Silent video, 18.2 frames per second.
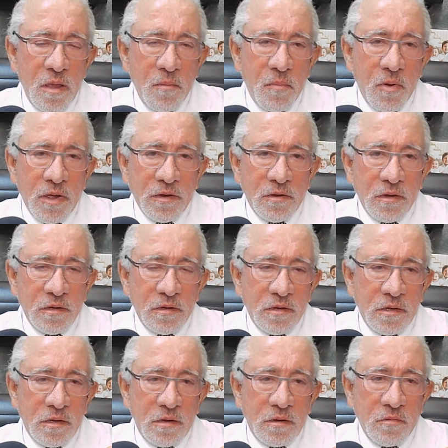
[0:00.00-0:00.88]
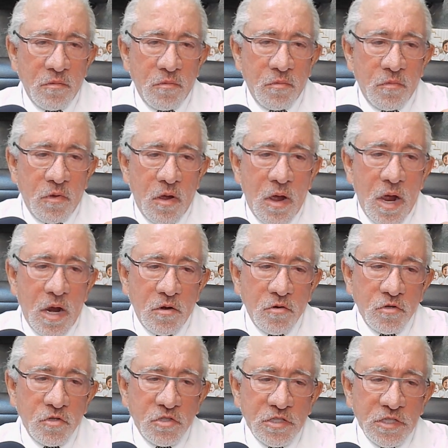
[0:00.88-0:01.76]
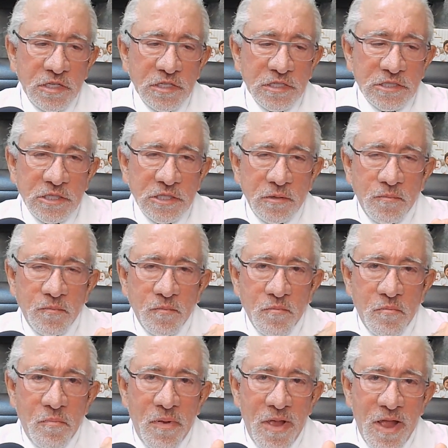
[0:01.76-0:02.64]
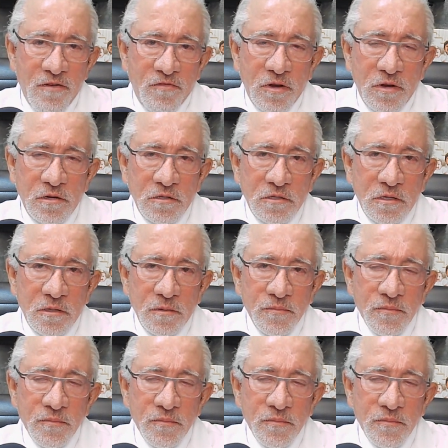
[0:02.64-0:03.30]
But ours is beveled.